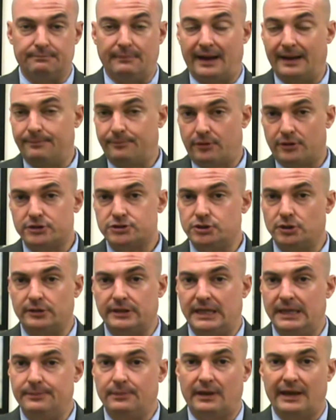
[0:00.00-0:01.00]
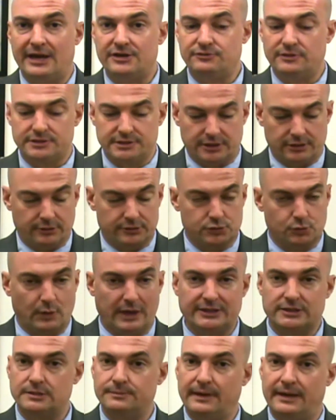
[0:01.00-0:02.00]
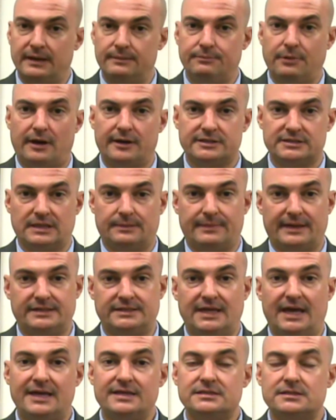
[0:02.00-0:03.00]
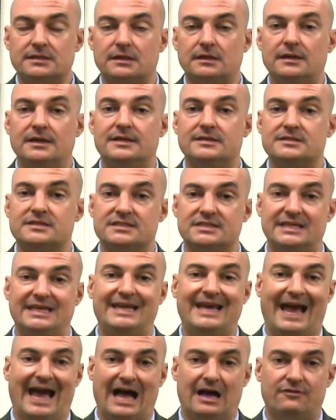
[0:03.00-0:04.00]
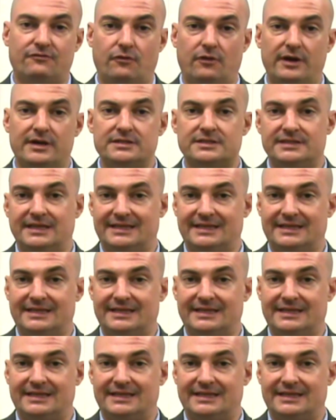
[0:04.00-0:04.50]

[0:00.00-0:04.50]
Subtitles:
My personal email address that goes right to my inbox at my desk is calvarez,